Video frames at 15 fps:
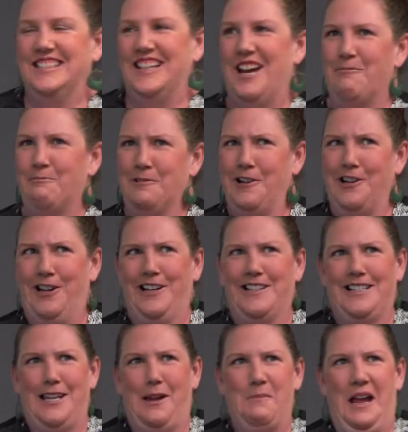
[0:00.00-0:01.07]
It worked
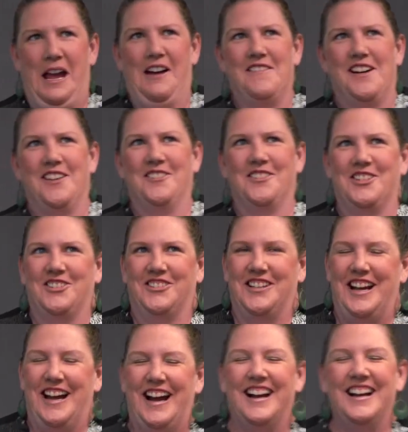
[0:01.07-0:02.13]
somehow, I'm not sure
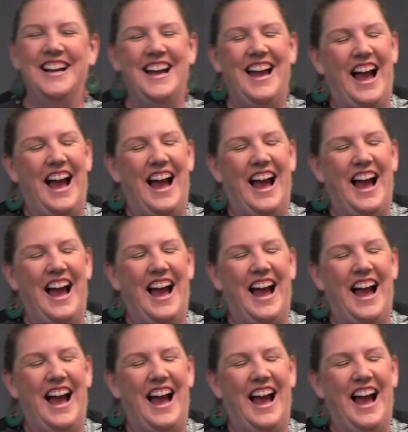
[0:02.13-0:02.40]
how.